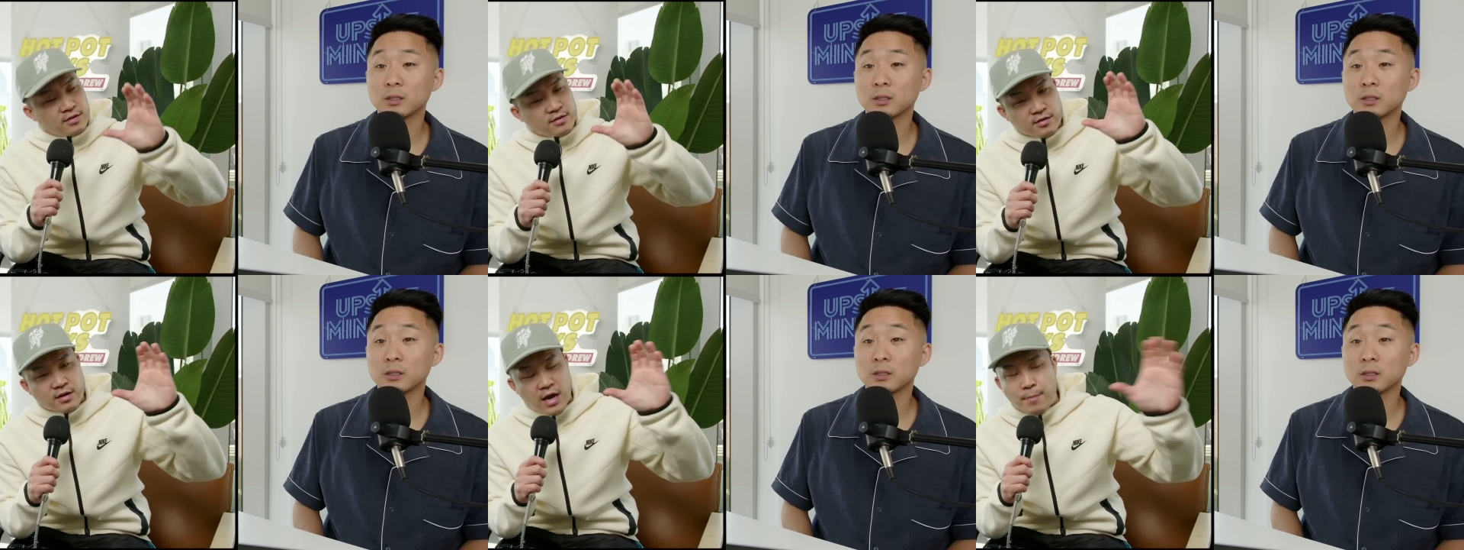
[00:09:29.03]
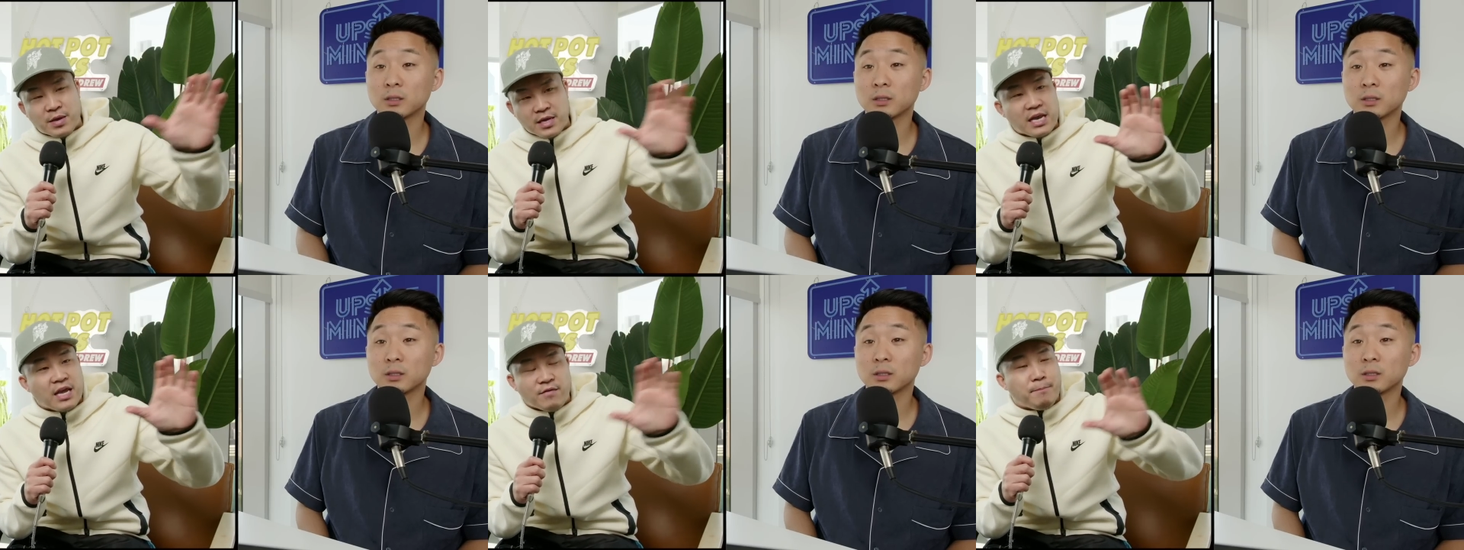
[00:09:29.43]
Speaker 1: I mean,
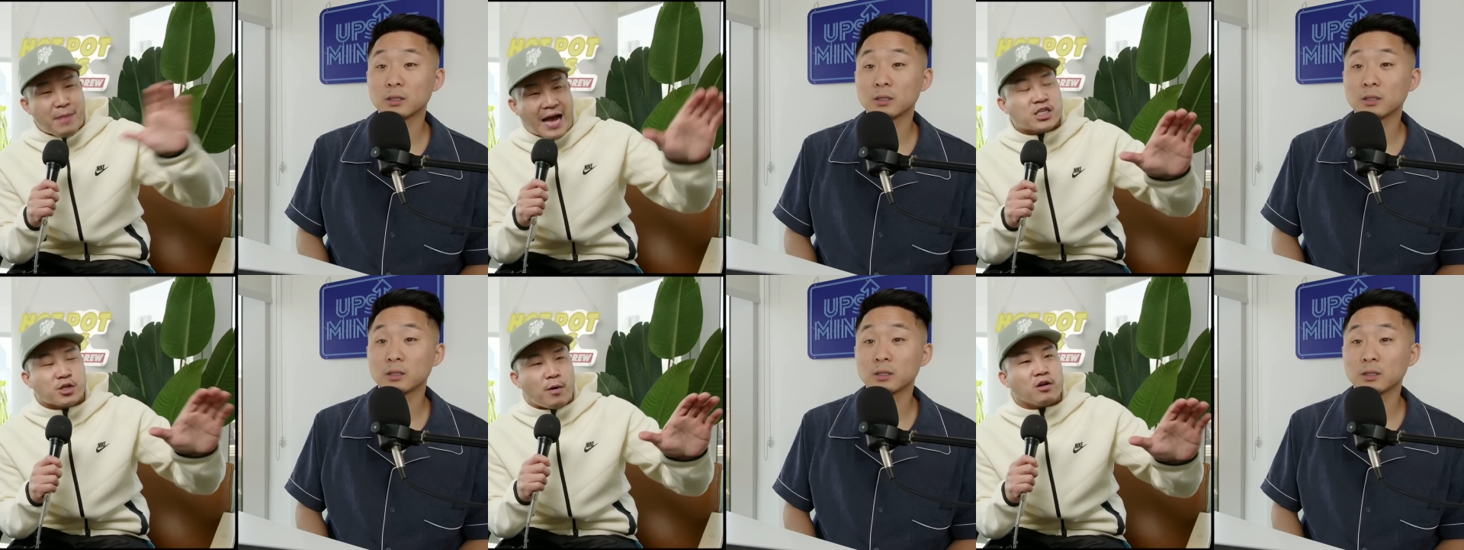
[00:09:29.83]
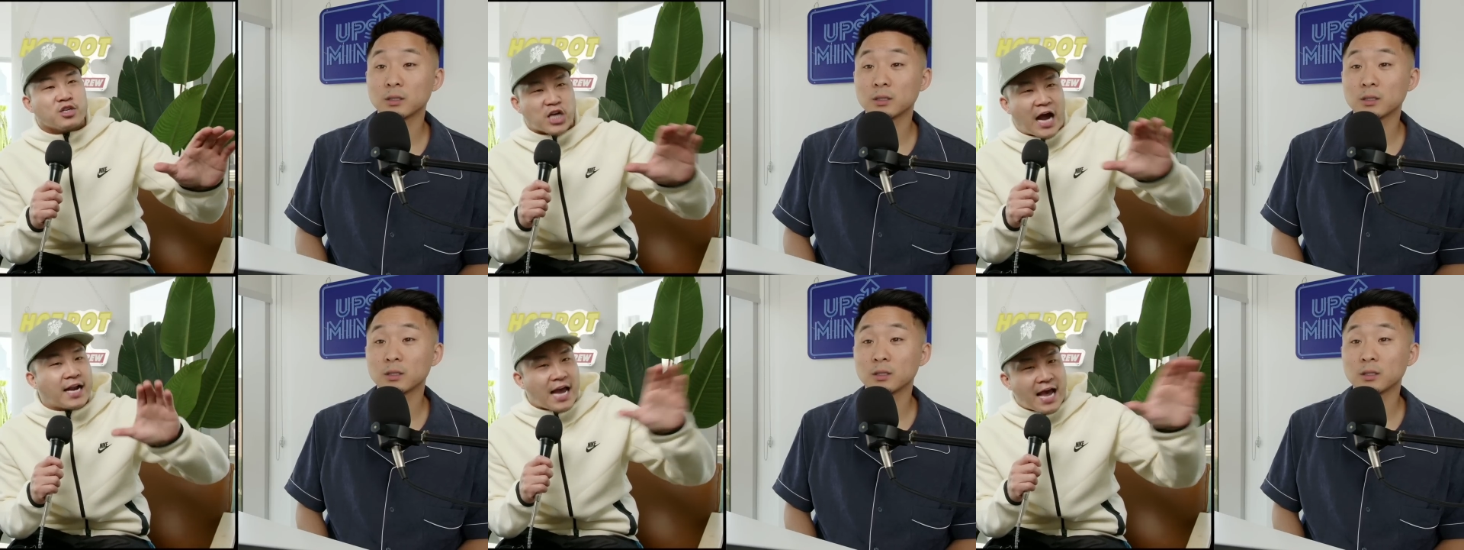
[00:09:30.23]
even basketball in
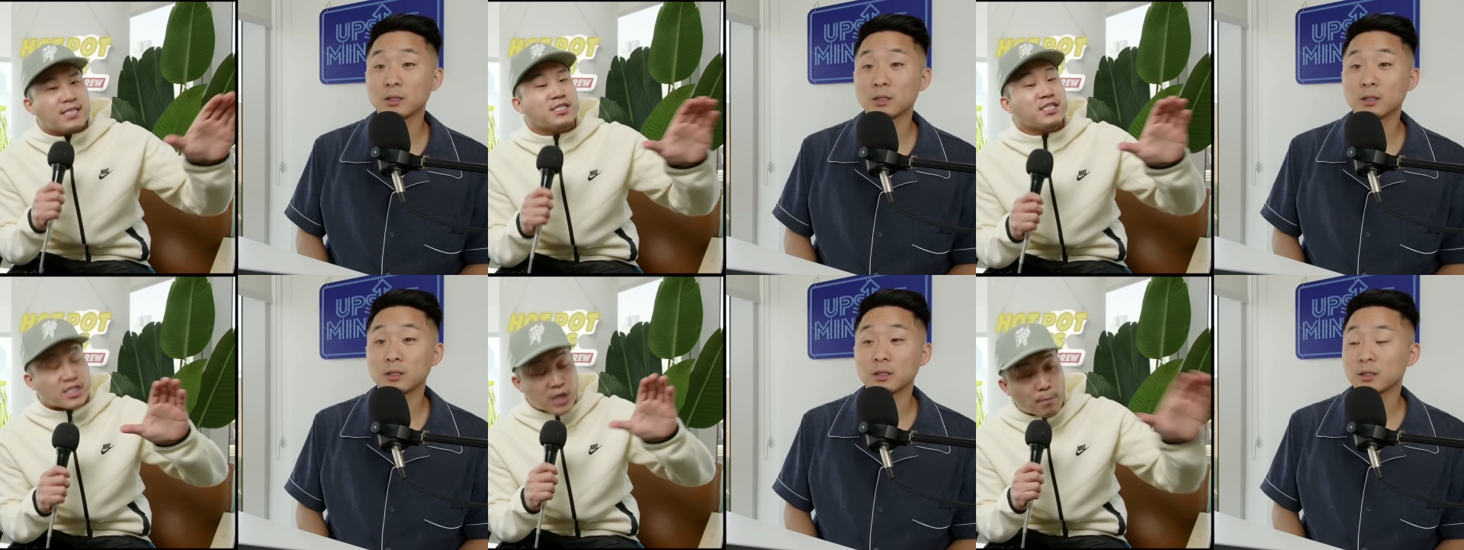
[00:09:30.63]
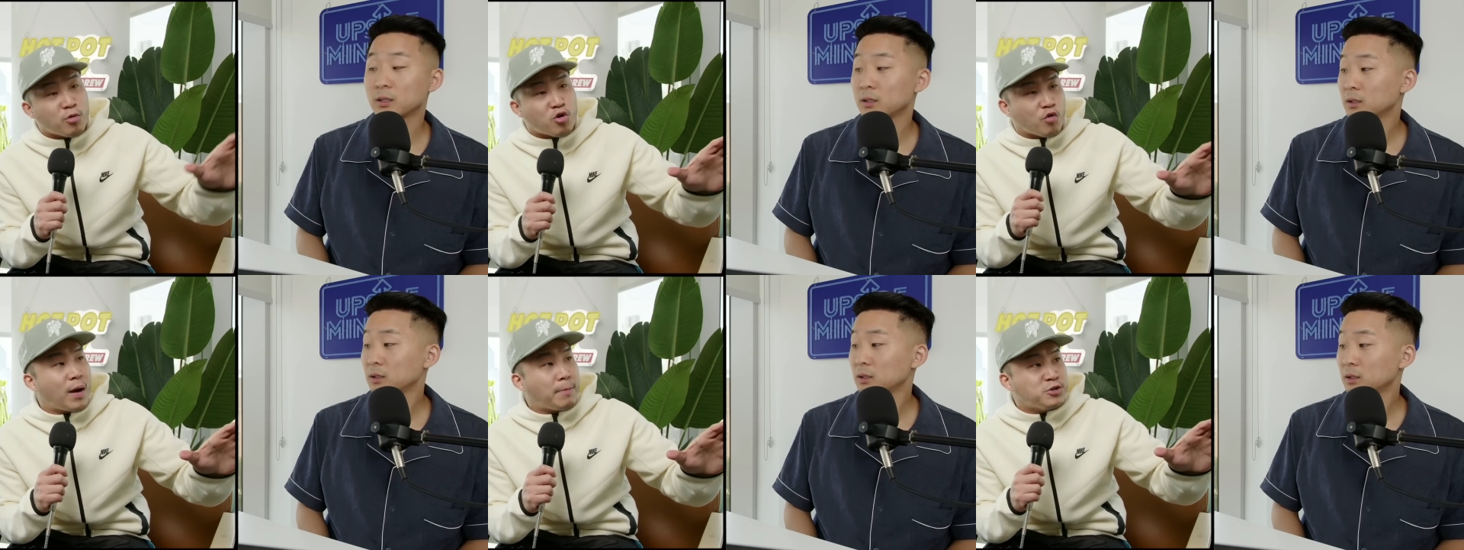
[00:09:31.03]
China has some
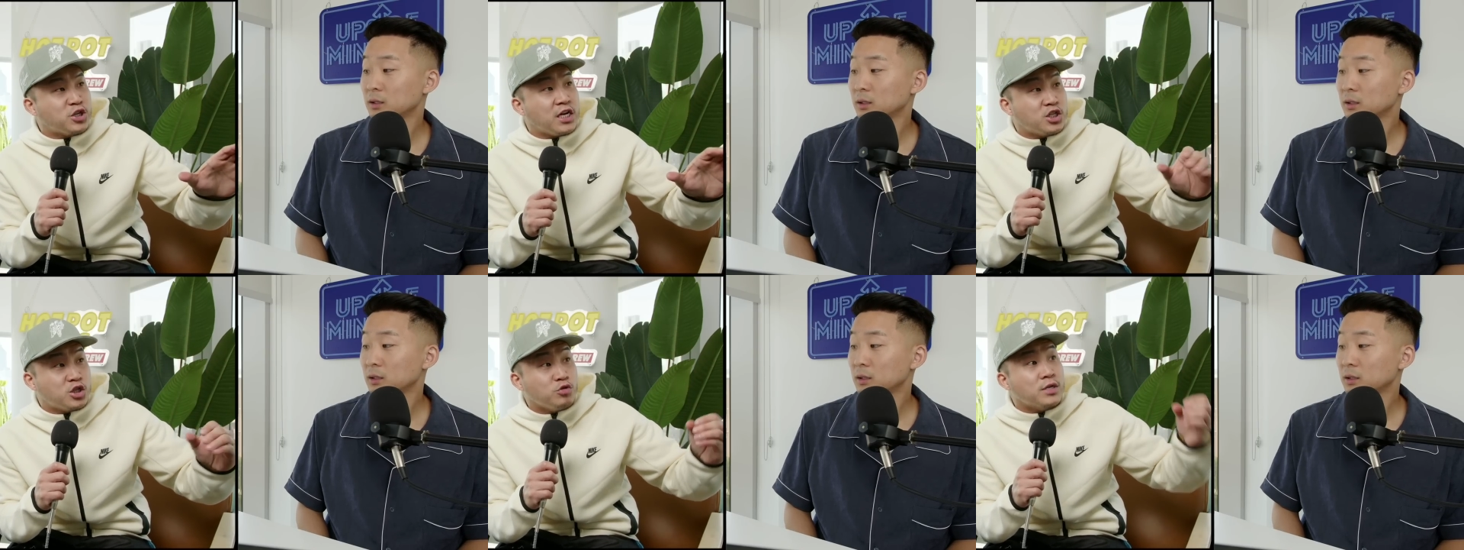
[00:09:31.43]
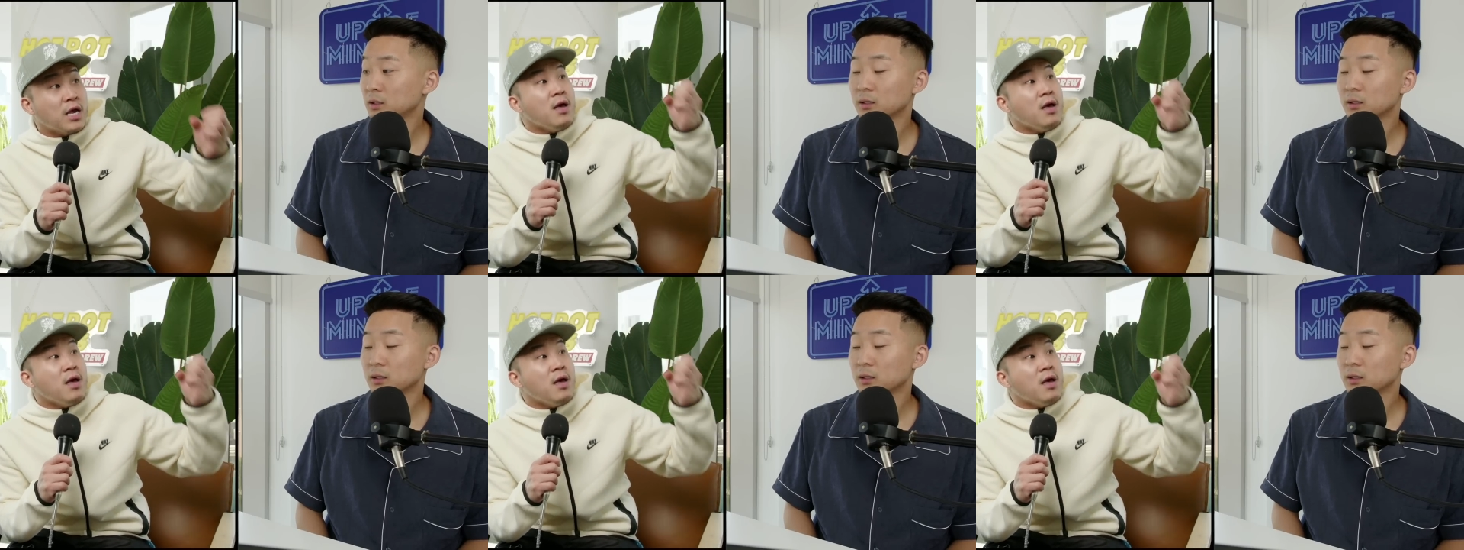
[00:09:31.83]
corruption issues,